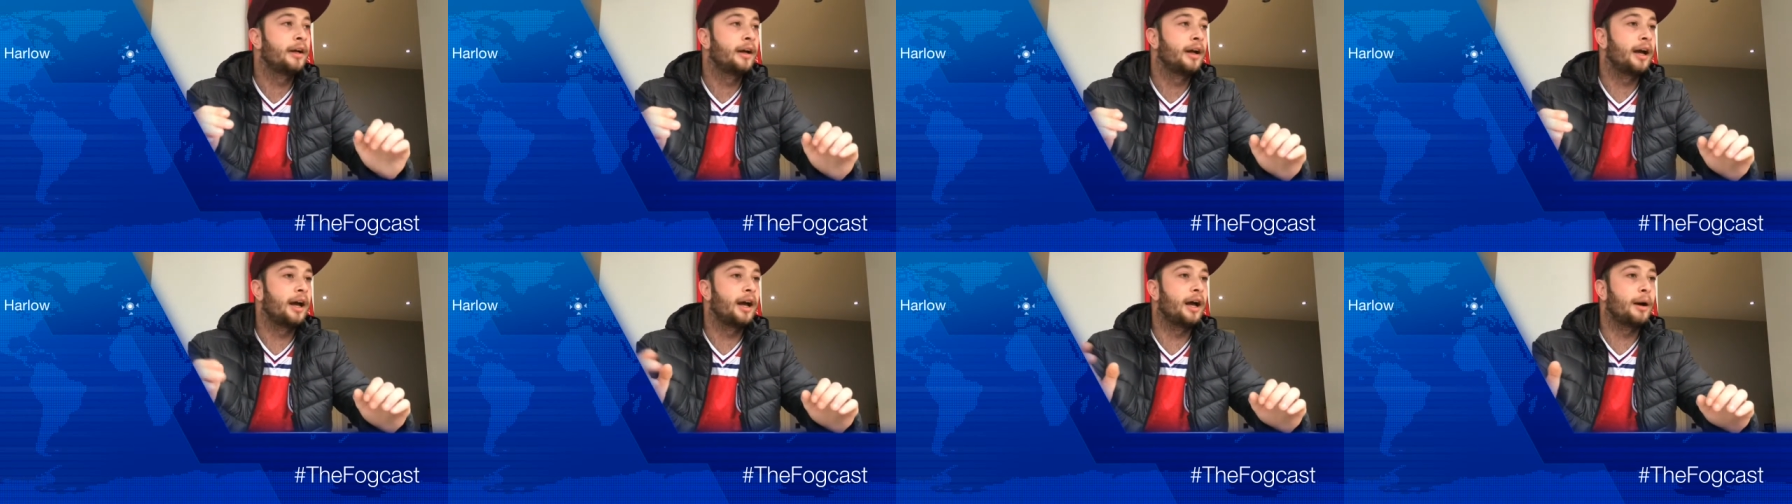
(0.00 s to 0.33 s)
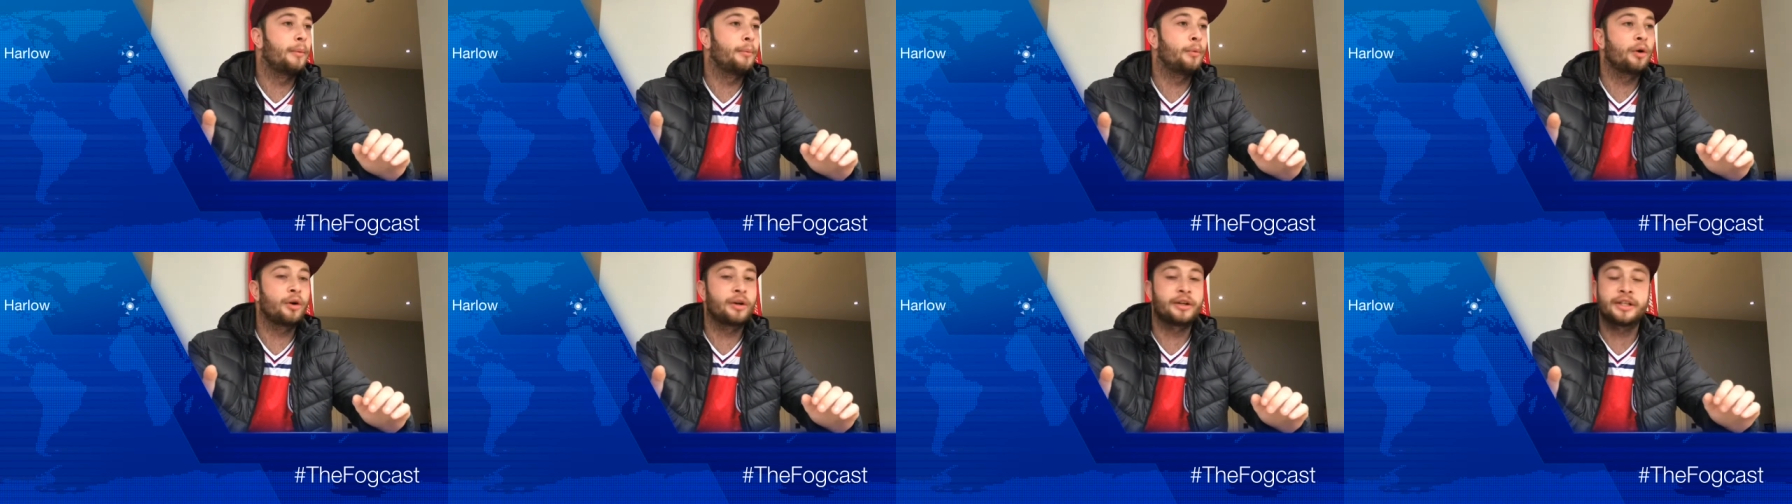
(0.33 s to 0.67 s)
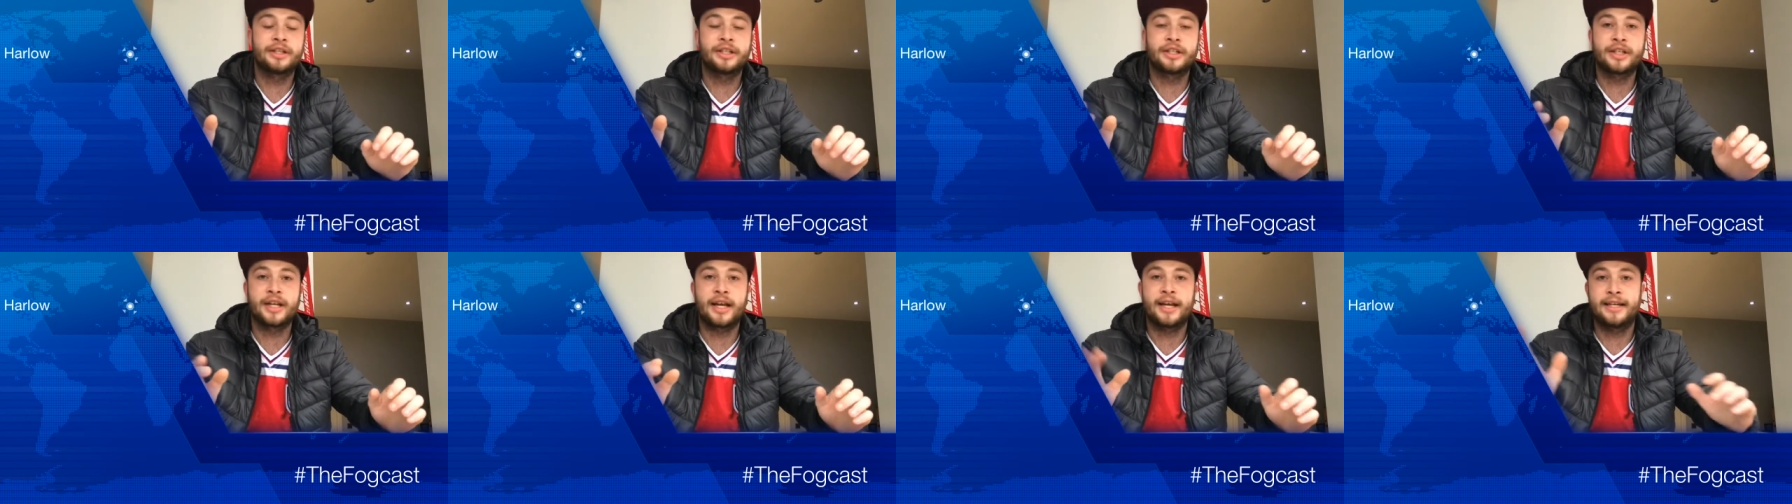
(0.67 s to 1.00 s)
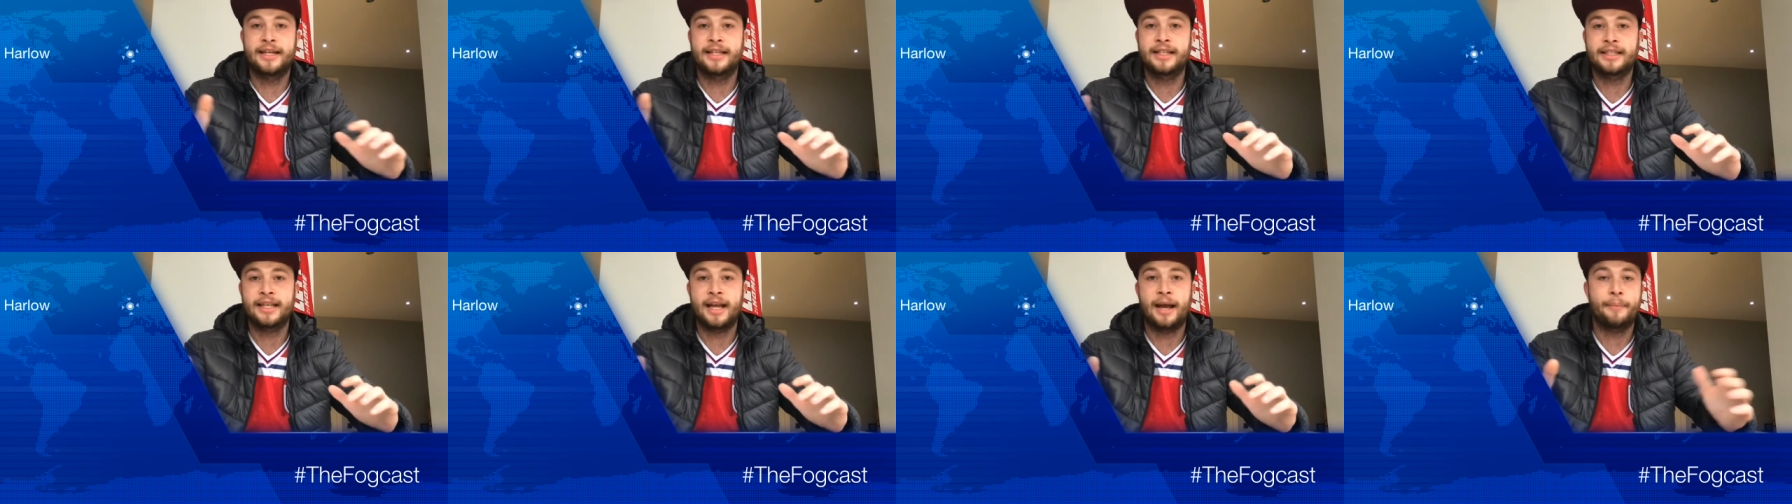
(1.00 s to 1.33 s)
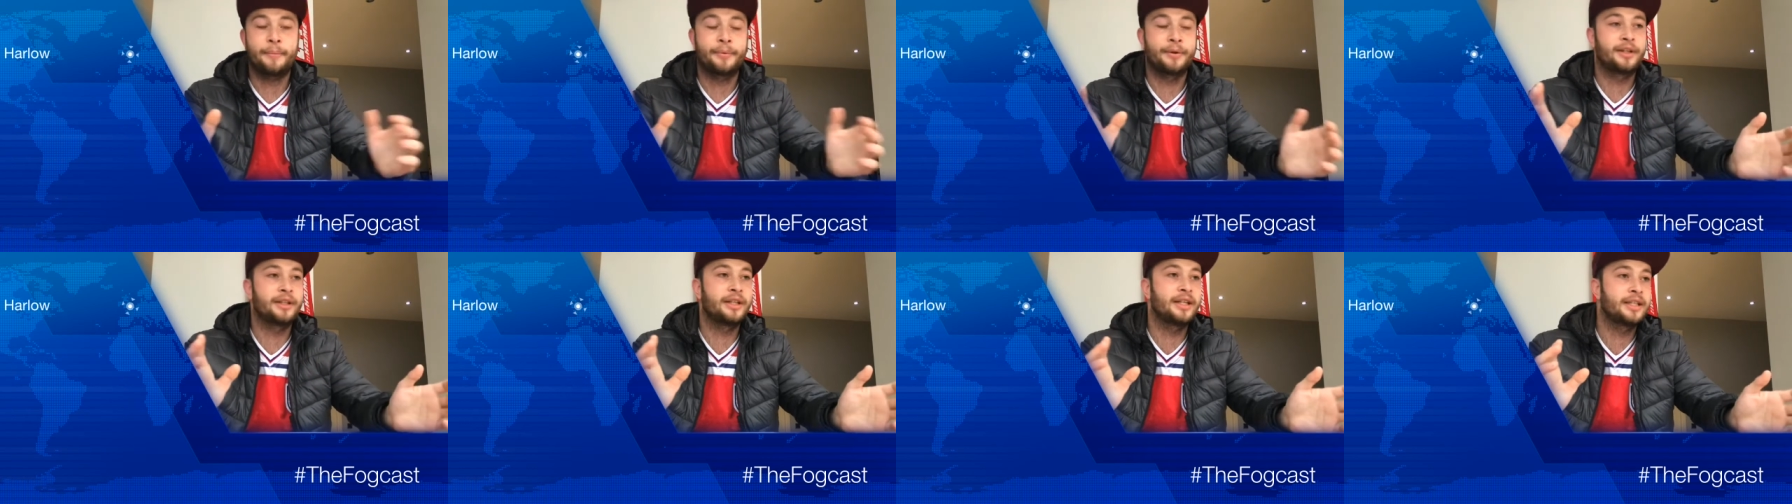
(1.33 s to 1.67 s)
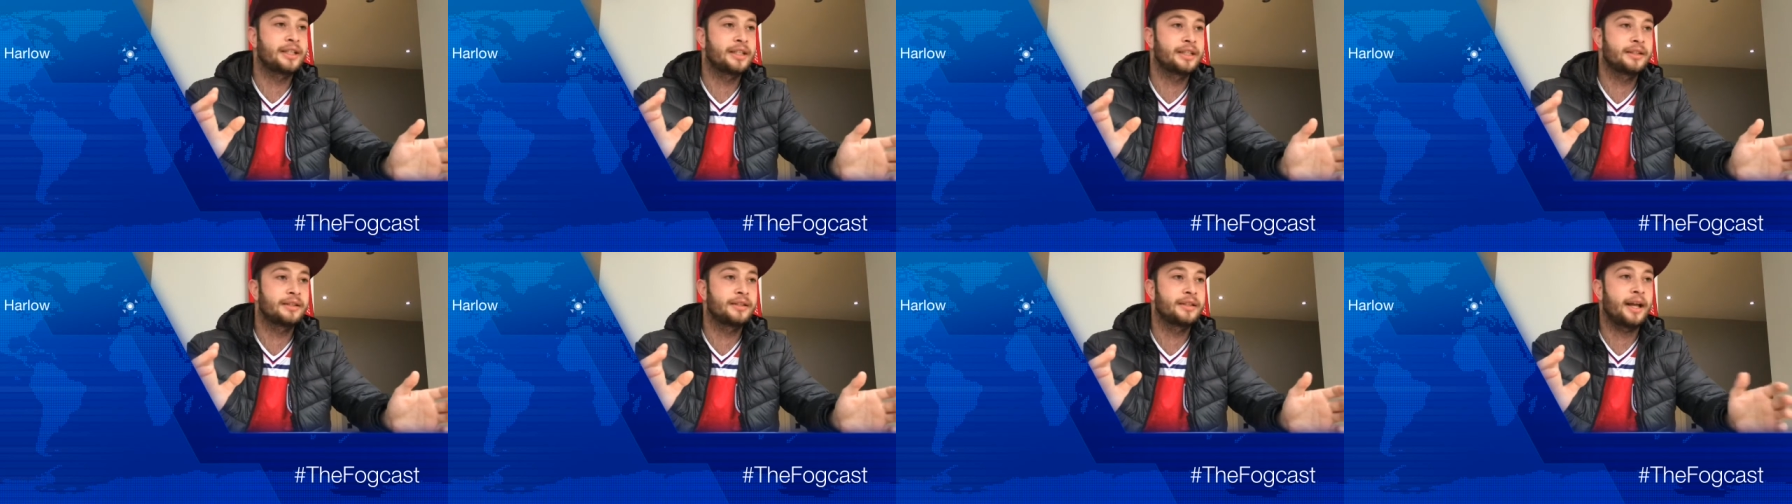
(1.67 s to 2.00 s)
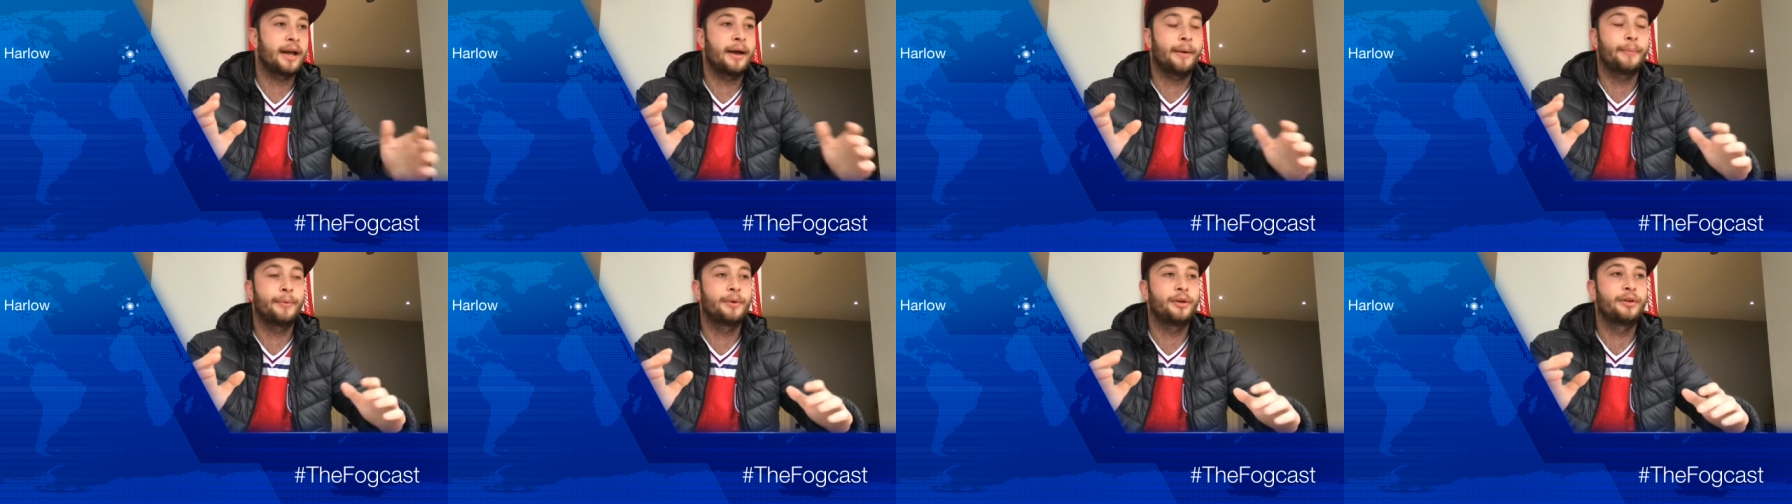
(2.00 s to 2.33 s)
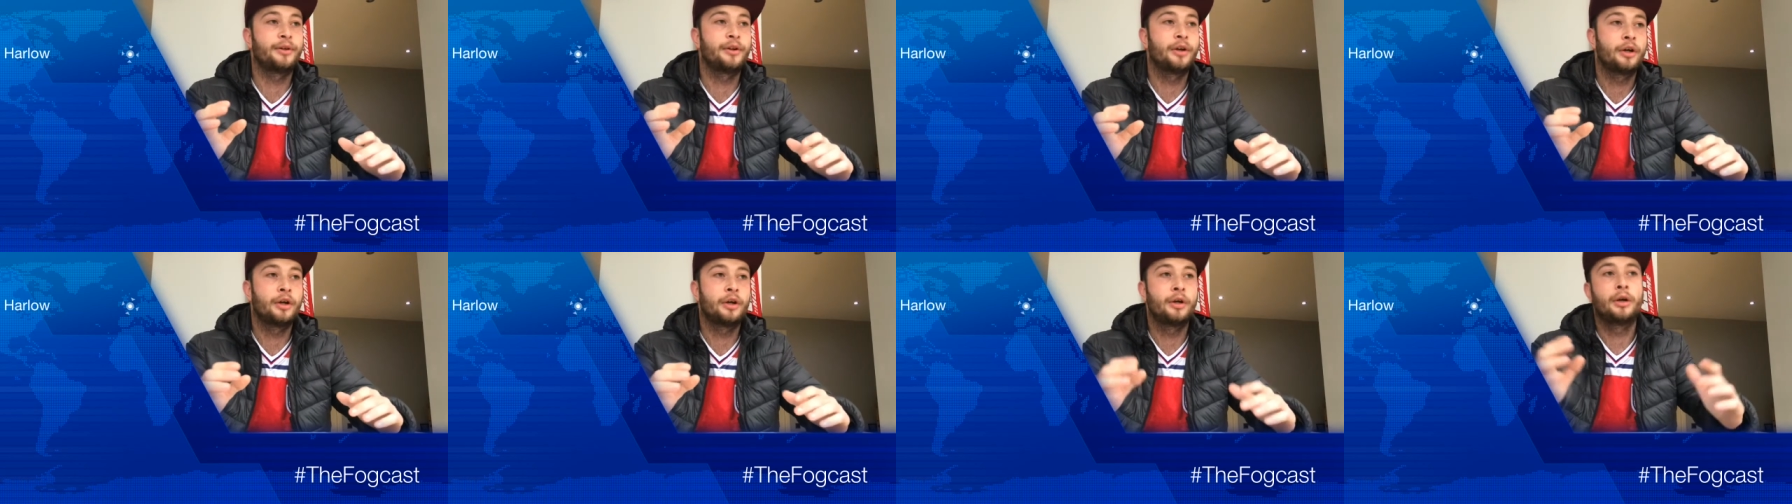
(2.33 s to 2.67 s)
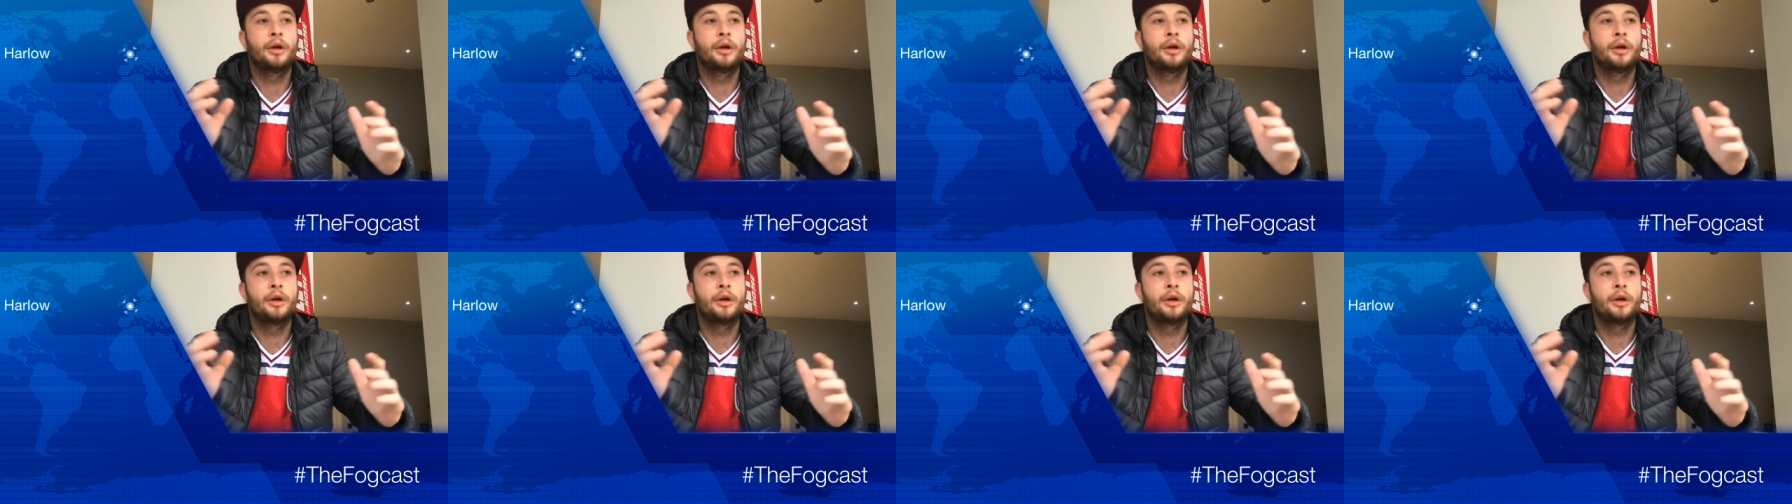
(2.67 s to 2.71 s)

I'm not going to say this happened.